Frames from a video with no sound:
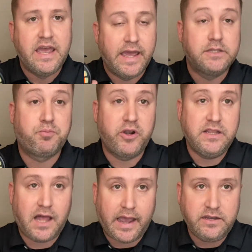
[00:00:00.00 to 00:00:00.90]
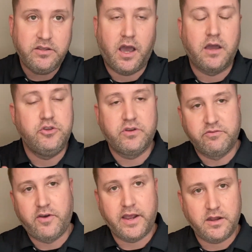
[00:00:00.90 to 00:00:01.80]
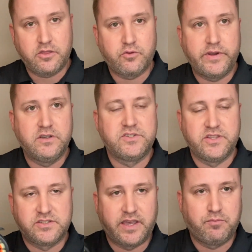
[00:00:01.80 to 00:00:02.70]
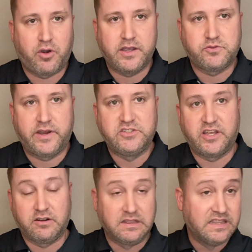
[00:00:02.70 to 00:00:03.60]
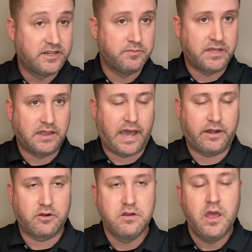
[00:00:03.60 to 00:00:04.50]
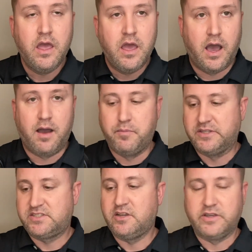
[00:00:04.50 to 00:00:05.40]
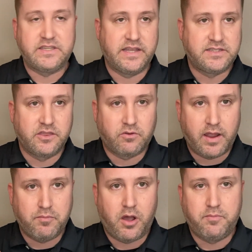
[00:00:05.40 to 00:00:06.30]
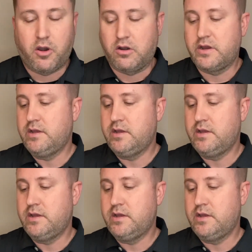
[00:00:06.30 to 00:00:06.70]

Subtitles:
It's pretty light. You can find other reels in the same price range that are a little bit lighter, but still it's in the right ballpark.